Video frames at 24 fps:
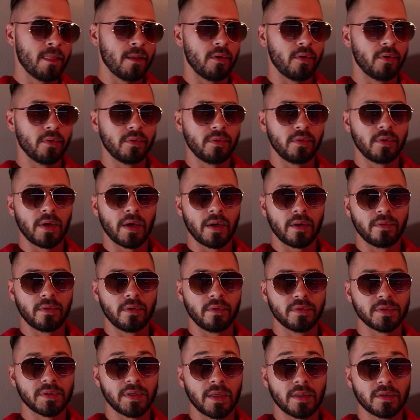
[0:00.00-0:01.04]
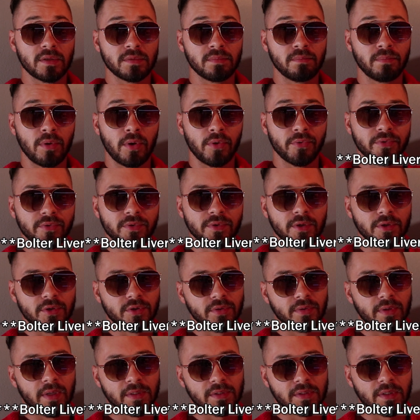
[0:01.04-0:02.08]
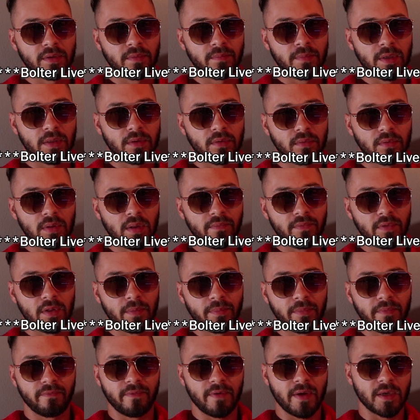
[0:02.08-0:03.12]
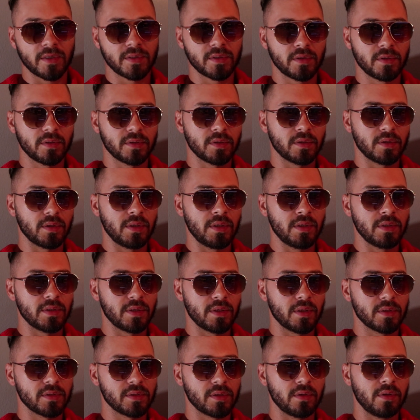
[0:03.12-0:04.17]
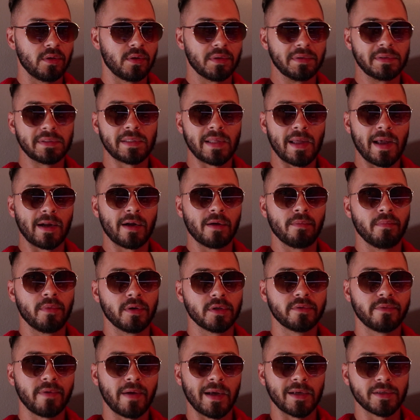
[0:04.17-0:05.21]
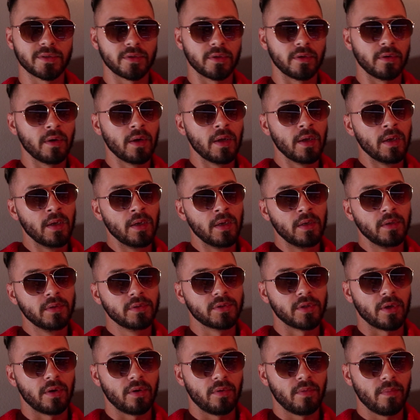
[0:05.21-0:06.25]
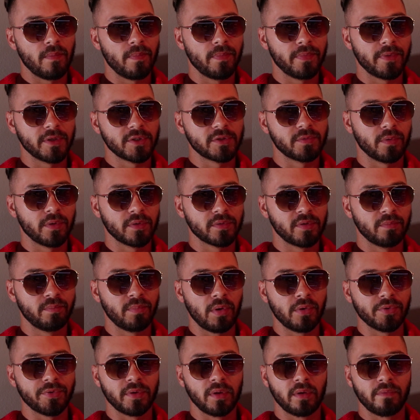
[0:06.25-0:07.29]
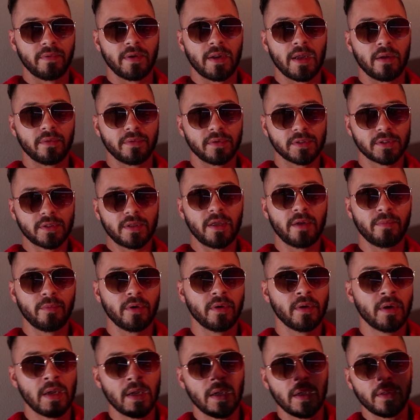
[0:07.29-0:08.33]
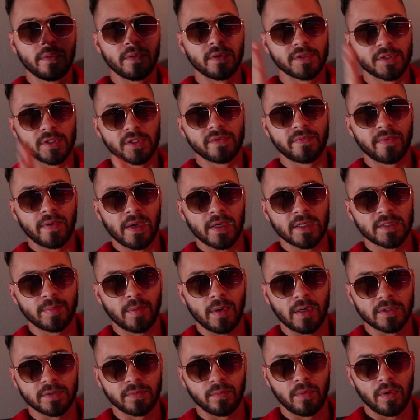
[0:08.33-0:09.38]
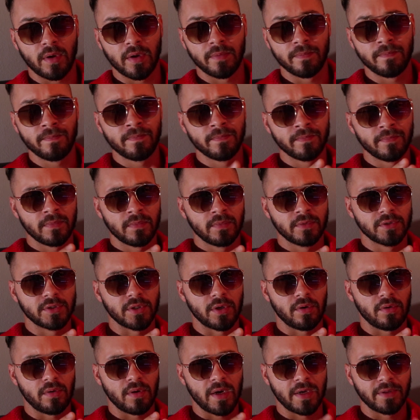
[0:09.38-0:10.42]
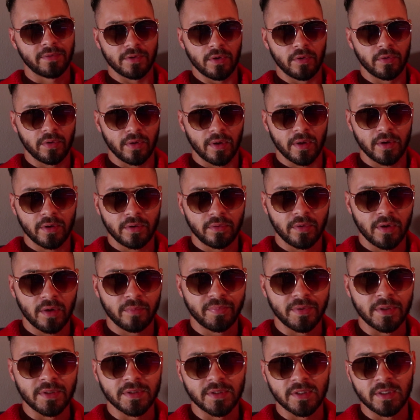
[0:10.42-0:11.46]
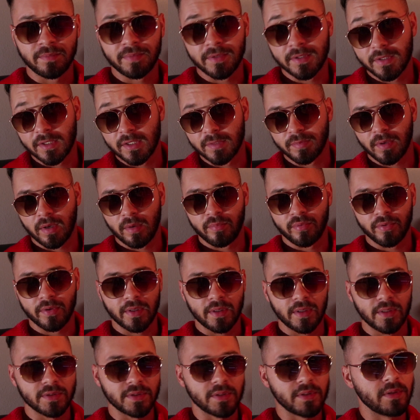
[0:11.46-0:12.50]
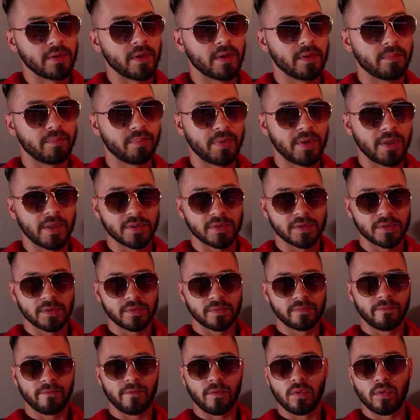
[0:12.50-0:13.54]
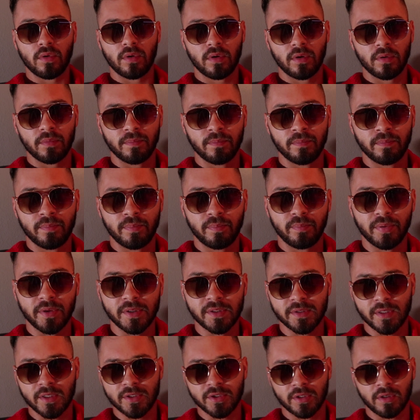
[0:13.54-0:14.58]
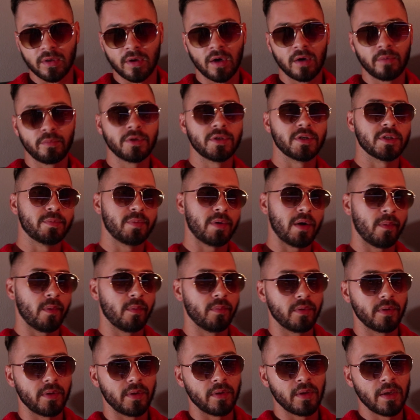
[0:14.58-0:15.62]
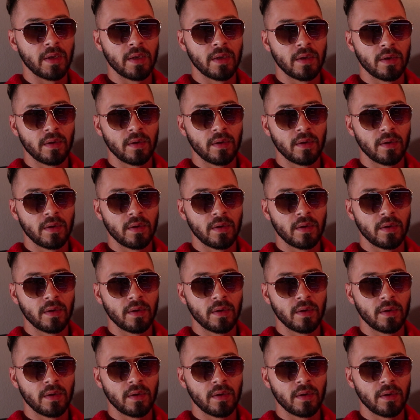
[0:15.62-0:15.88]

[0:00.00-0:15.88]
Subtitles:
All you got to do is get some bolter tissue. That's going to make you level up the fastest, easiest, and you can stack them much faster. So this works with bolt deliver. Now, disclaimer, this is for Xbox One, so I don't know how to do it on PC. PC is probably pretty easy. PS4, PlayStation garbage is probably